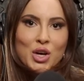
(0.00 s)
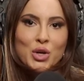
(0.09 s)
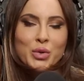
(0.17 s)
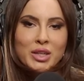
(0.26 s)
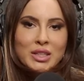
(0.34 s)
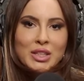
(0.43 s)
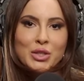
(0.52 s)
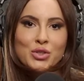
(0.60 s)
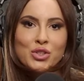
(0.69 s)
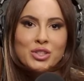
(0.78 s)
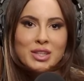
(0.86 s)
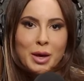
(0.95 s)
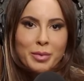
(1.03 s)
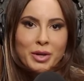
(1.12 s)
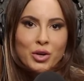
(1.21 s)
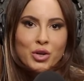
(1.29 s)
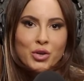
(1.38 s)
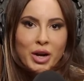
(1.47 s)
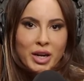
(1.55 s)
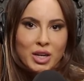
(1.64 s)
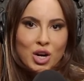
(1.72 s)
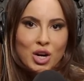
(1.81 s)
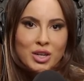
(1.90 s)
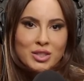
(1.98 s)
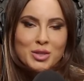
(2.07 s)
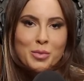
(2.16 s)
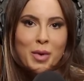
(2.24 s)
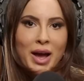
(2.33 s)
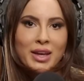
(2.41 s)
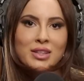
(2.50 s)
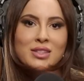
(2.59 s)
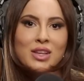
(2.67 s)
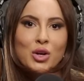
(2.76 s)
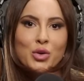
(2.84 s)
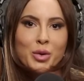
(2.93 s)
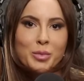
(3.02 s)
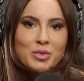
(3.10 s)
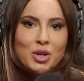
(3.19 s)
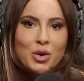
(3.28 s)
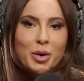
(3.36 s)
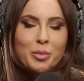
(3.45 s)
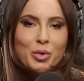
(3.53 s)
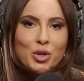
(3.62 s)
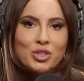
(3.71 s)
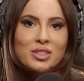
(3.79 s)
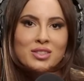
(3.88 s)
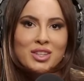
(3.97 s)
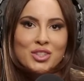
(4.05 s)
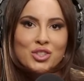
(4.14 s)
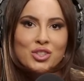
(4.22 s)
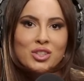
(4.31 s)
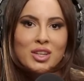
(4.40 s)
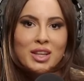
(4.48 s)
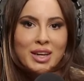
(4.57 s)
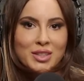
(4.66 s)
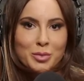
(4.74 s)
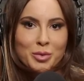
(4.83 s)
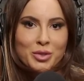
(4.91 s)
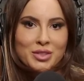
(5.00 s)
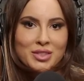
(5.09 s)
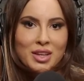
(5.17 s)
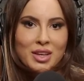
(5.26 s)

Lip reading: Quickly use your debit or credit card to buy and sell crypto and purchase digital collectibles.